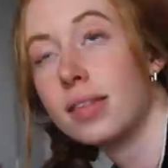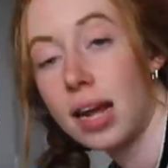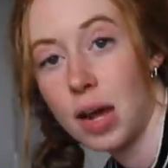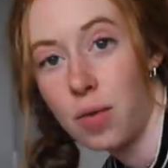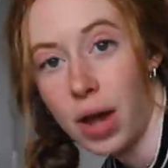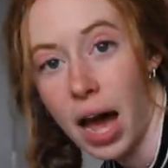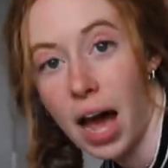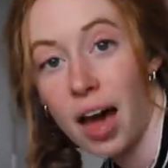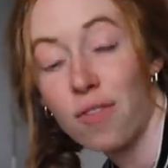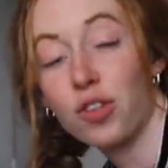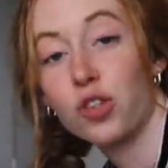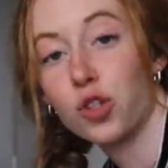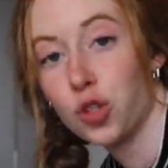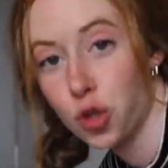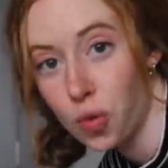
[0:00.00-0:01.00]
Today we
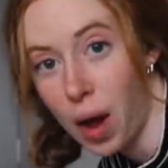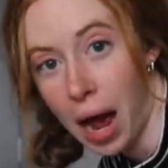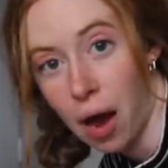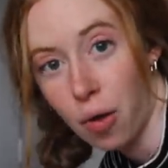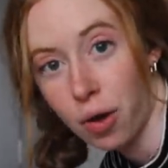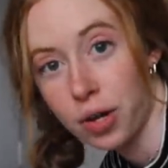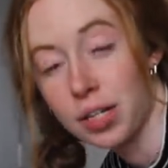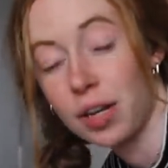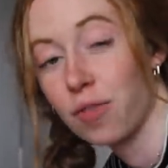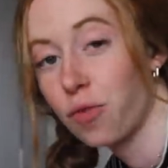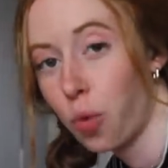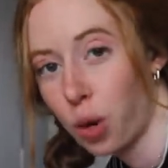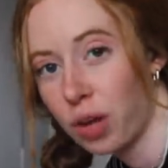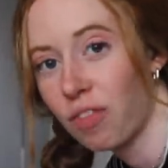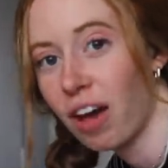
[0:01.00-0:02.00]
have 2 hours and
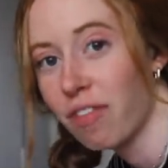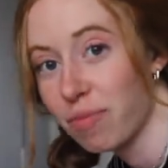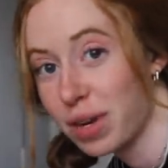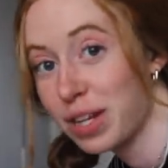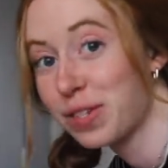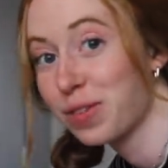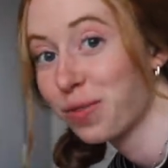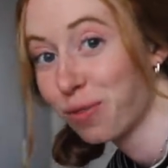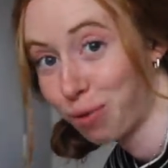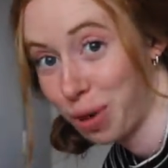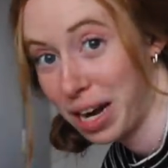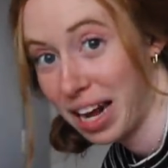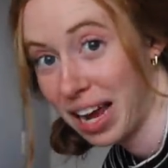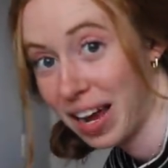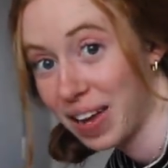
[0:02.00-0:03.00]
45 minutes of
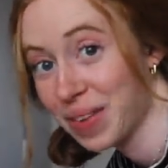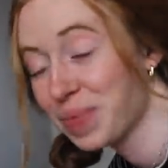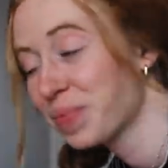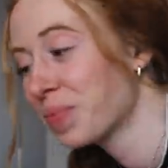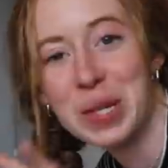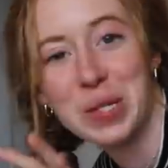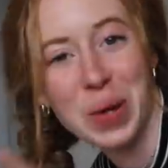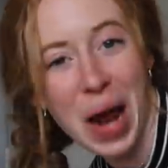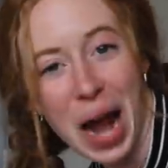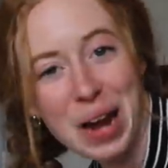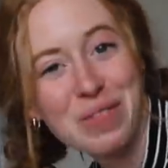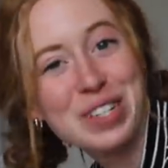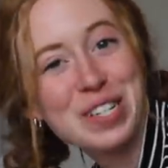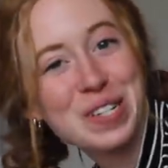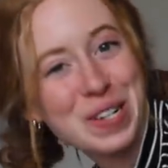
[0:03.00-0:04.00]
reading. So kind
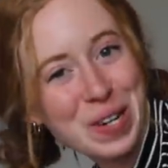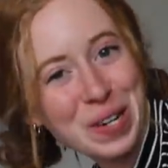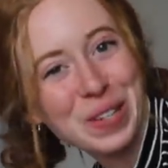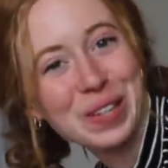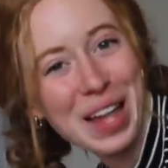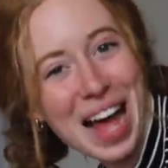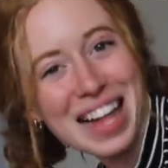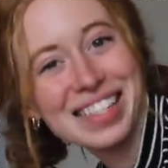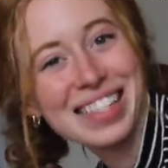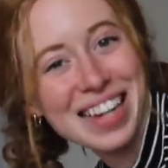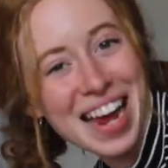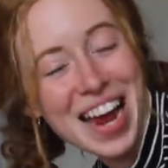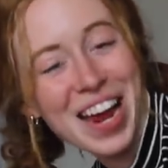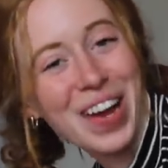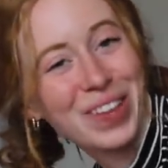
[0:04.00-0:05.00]
of a chill last
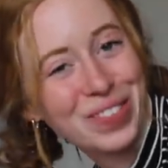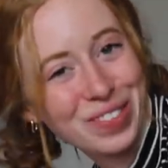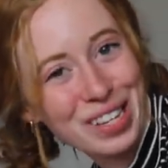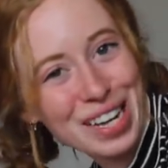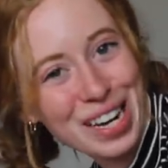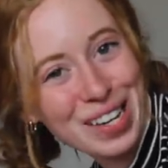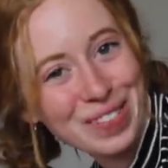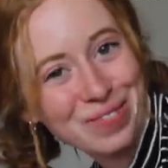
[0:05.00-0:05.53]
day of reading.